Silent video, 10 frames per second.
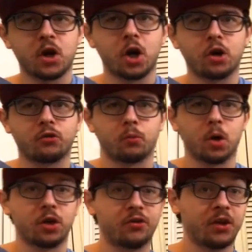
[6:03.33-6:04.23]
curse
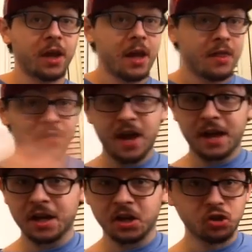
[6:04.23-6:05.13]
words,
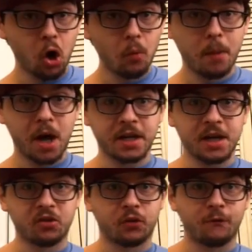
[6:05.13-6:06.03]
then nobody
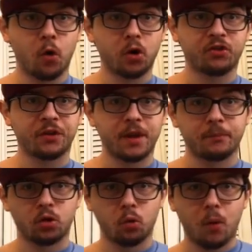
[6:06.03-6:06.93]
is forcing
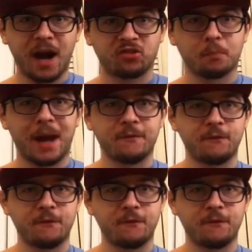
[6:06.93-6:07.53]
them to watch my